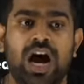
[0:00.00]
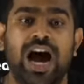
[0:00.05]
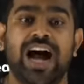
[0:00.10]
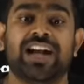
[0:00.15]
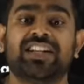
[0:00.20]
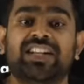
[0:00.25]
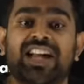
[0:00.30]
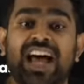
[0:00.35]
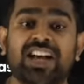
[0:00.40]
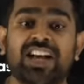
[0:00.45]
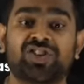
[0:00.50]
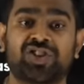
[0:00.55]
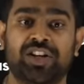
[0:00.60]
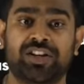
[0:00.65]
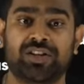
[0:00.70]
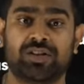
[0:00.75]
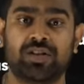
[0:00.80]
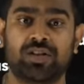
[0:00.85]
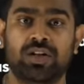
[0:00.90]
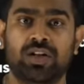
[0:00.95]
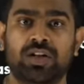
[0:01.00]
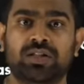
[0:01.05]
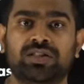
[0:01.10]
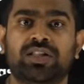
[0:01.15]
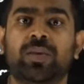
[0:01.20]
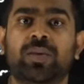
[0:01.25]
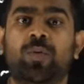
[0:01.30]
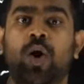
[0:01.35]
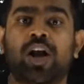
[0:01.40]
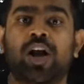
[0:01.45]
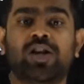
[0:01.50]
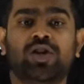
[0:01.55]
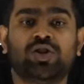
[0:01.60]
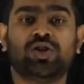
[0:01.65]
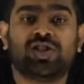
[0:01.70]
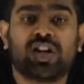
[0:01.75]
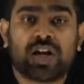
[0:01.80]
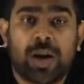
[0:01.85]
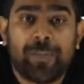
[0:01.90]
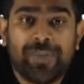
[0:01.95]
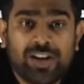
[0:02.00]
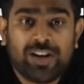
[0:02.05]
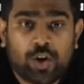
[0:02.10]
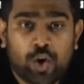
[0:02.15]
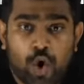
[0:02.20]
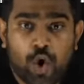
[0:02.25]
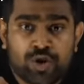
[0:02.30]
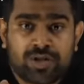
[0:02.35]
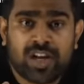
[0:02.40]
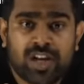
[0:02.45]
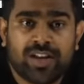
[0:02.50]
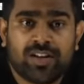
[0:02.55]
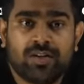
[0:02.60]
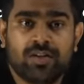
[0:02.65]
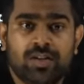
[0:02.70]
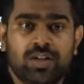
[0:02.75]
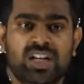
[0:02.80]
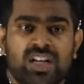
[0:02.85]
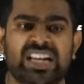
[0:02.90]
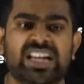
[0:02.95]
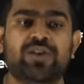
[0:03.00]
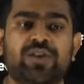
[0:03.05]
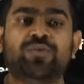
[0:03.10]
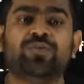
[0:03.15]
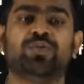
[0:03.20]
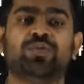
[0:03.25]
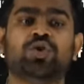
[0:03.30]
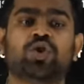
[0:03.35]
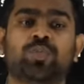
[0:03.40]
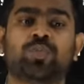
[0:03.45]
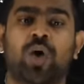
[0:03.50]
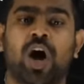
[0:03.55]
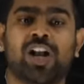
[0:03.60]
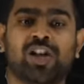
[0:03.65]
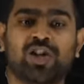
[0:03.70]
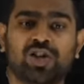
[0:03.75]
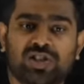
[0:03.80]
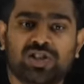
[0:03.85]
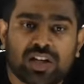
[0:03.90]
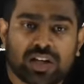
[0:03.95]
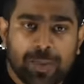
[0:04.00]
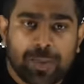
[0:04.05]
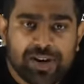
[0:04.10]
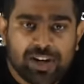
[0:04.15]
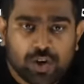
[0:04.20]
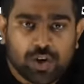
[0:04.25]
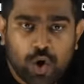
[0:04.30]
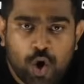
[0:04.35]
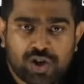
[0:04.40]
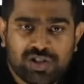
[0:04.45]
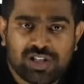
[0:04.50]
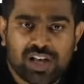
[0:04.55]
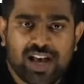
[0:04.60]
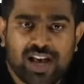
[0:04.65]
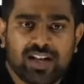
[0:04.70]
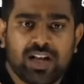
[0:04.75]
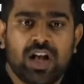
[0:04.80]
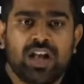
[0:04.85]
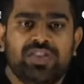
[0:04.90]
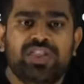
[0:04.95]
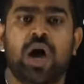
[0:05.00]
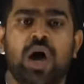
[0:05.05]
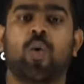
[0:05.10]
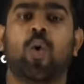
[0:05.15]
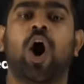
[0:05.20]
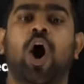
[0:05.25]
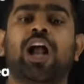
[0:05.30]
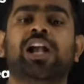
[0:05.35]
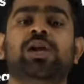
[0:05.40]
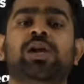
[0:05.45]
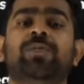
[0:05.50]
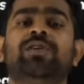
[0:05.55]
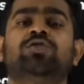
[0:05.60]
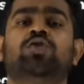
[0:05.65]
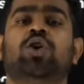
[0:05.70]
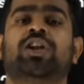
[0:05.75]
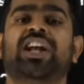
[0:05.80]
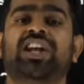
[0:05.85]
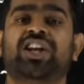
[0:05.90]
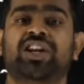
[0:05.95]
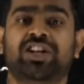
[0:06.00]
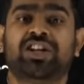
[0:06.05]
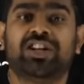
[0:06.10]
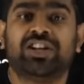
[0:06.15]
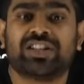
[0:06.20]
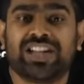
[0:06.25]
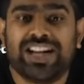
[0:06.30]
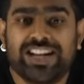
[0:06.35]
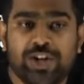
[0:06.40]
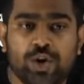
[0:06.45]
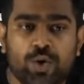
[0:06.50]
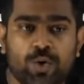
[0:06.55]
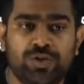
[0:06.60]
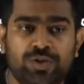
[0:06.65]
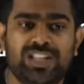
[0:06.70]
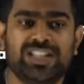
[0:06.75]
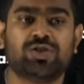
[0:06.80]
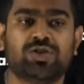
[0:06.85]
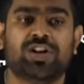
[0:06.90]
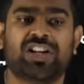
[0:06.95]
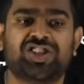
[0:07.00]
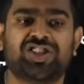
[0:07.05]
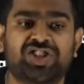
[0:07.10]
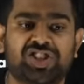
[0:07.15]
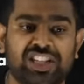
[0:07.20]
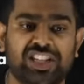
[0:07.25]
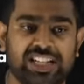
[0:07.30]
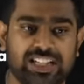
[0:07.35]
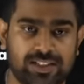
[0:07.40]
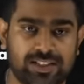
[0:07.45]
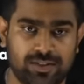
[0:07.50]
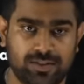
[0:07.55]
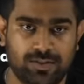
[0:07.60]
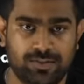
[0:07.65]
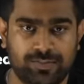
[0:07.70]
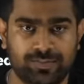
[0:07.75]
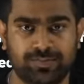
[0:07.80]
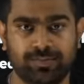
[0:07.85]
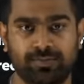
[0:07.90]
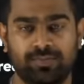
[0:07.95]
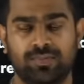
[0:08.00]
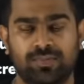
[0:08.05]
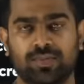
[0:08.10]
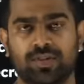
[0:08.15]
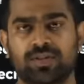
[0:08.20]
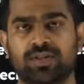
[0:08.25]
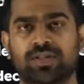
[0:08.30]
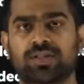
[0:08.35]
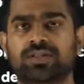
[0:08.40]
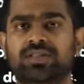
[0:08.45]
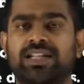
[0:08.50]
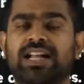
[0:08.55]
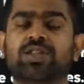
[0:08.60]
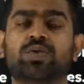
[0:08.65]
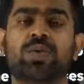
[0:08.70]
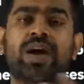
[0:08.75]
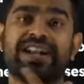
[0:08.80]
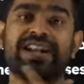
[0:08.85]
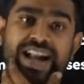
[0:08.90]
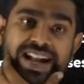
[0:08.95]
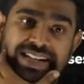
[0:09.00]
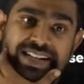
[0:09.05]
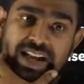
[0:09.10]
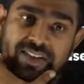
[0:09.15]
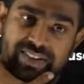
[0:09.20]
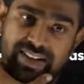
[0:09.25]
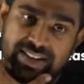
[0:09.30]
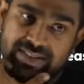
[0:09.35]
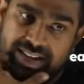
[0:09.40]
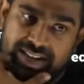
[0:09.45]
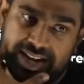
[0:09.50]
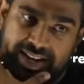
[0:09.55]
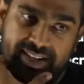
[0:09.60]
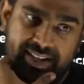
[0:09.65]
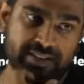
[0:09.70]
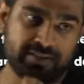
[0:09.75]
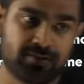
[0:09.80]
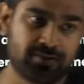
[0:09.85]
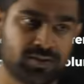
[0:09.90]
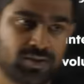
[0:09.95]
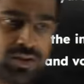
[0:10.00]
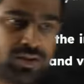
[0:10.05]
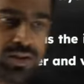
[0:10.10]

The molecules are coming closer. If molecules are coming closer, the volume is going to reduce. It's going to shrink. That's why delta V is negative.